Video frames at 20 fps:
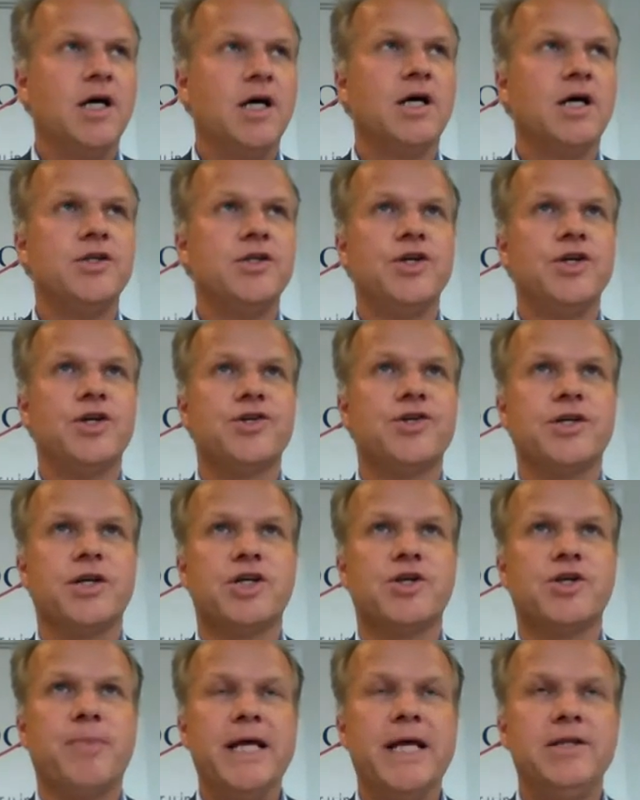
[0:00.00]
just
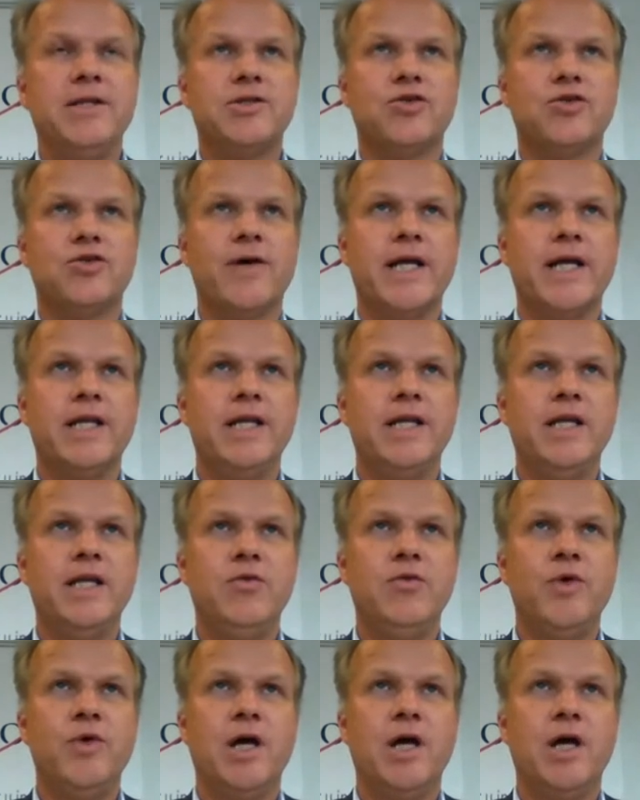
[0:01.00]
explained already,
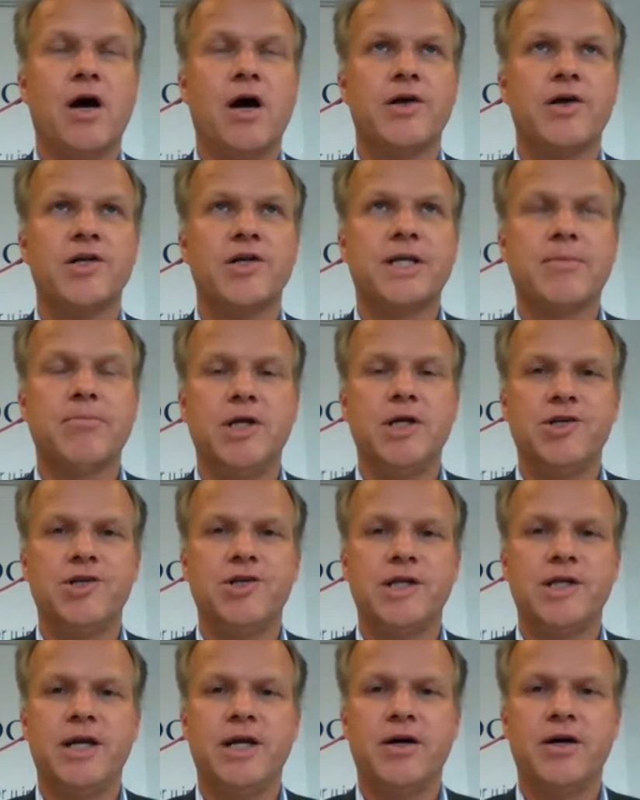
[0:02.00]
we are
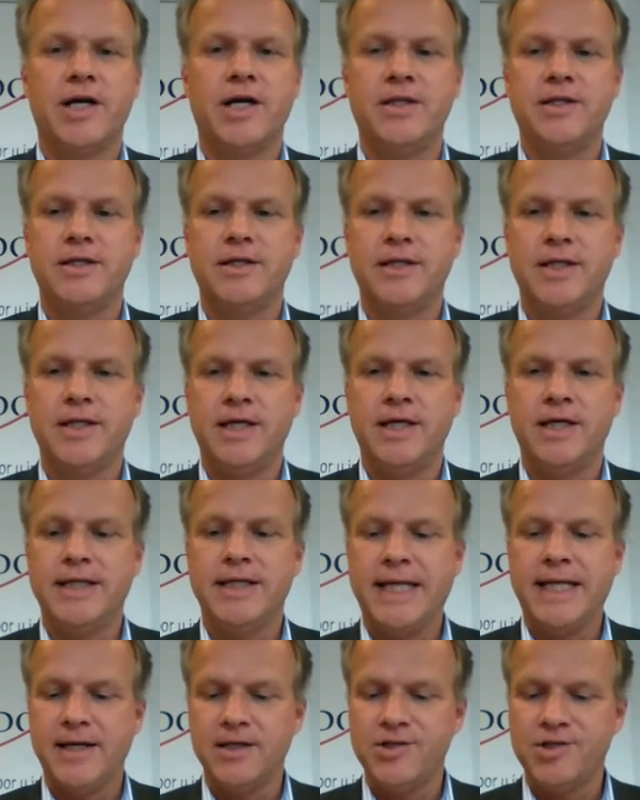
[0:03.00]
established here in the
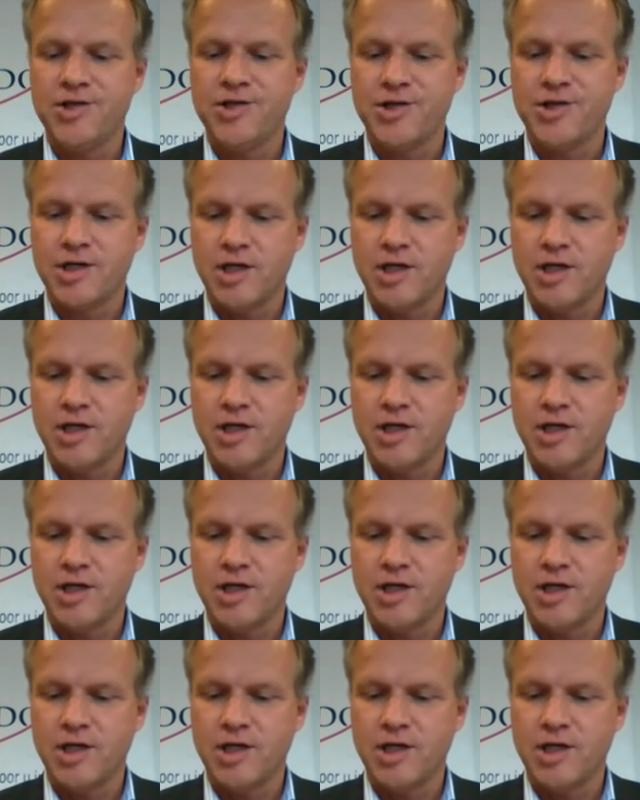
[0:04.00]
Netherlands,